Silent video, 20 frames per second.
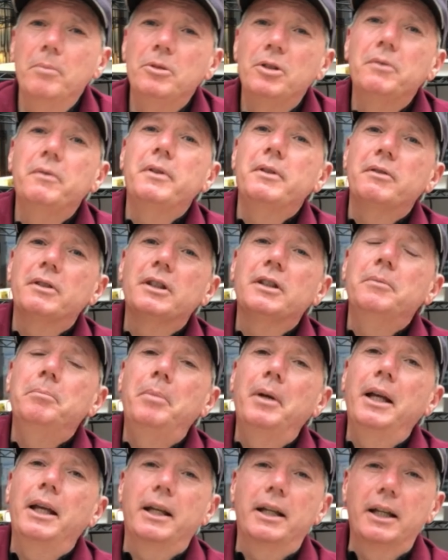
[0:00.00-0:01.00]
to be very
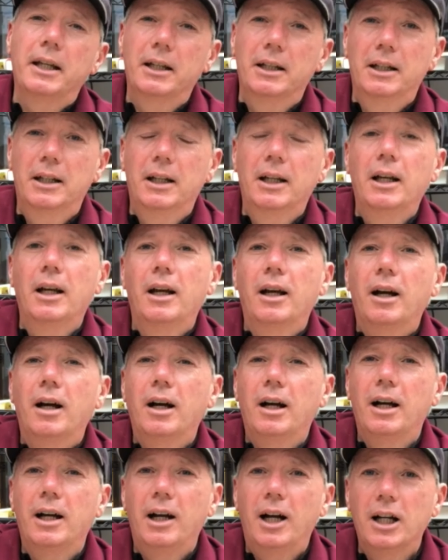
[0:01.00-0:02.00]
big
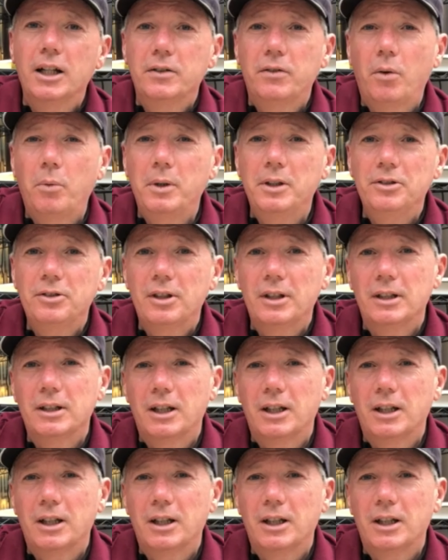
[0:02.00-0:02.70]
over winter.